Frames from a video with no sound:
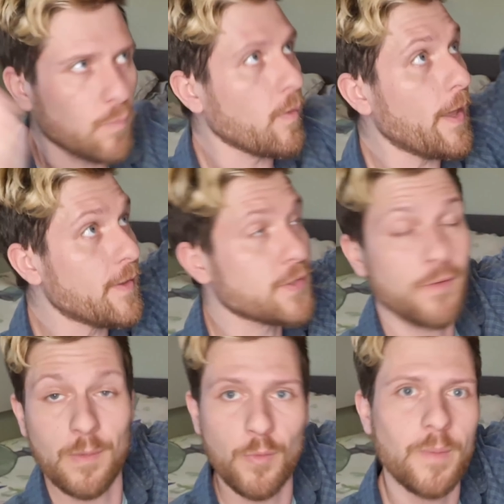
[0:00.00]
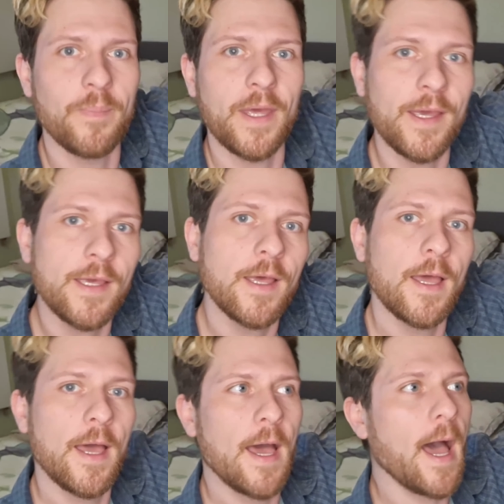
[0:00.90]
where the screen would be,
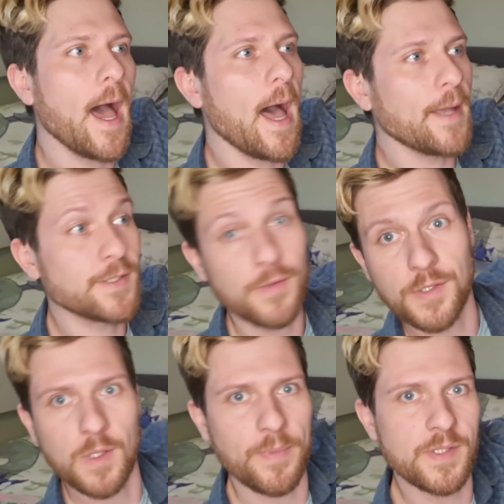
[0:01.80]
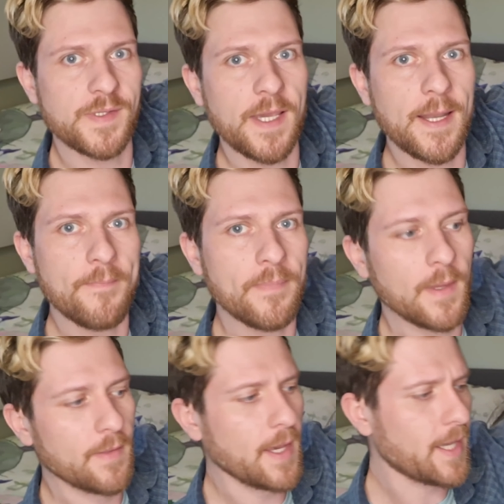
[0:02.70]
to the top of the ceiling.
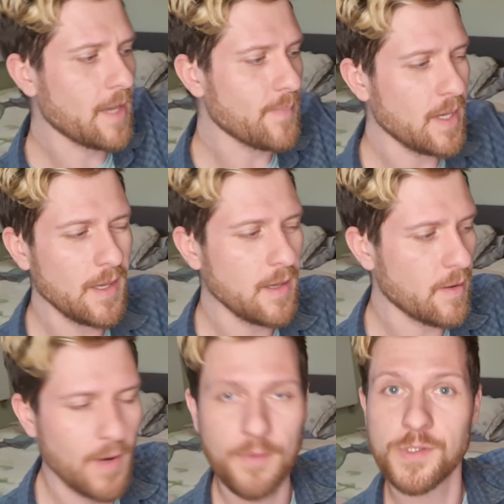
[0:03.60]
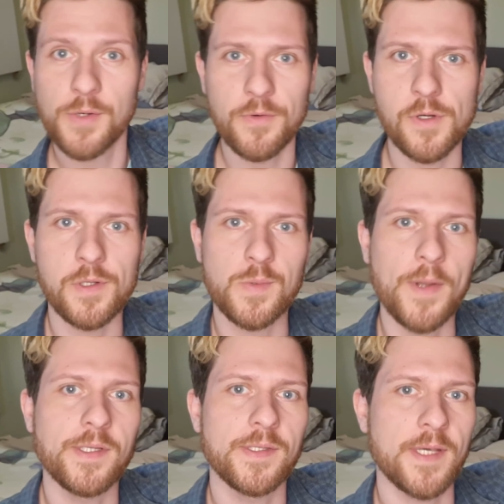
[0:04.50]
That gave me around
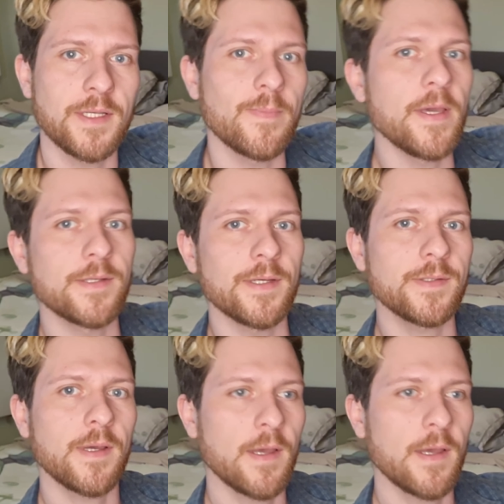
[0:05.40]
220 centimetres.